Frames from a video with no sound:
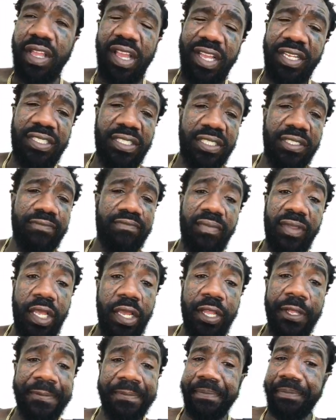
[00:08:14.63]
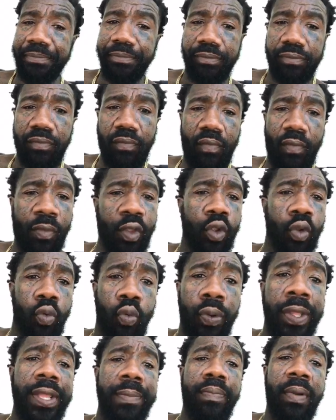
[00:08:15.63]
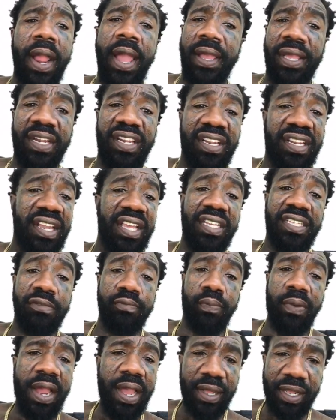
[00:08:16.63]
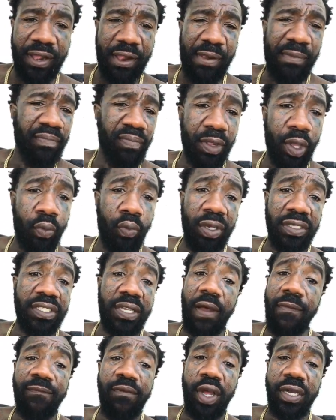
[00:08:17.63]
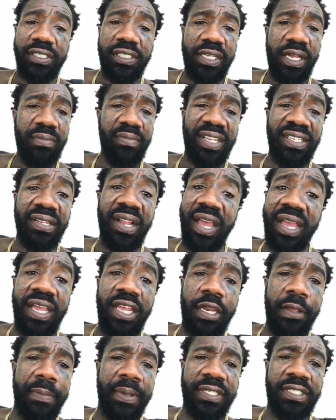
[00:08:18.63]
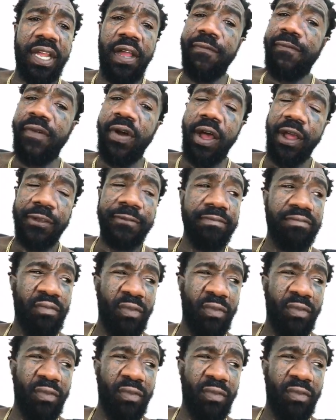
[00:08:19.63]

It's just nigga, we Brackin', the niggas Brackin'. And once I fuck something, it's like any bitch I fuck.